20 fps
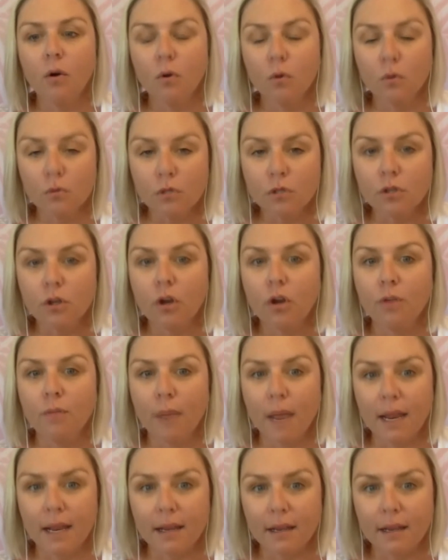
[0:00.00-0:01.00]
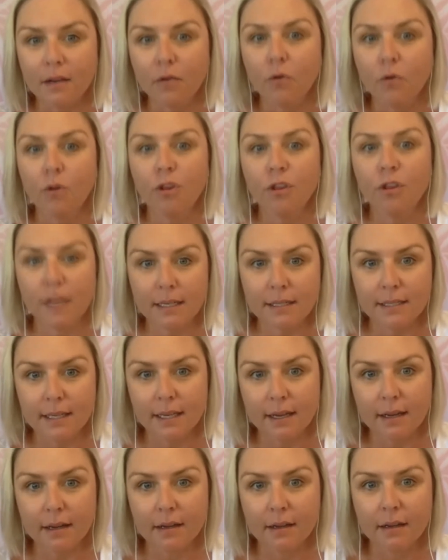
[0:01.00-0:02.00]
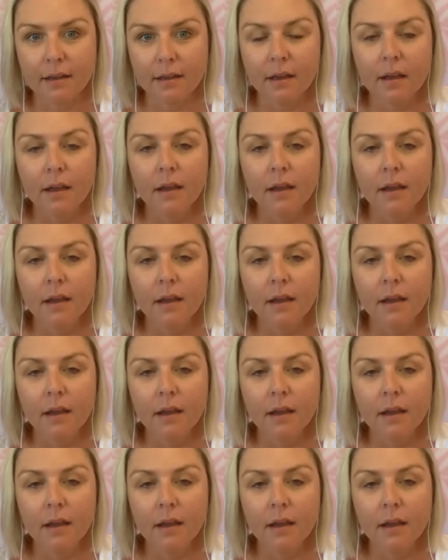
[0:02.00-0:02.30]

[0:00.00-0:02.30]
also make it authentic.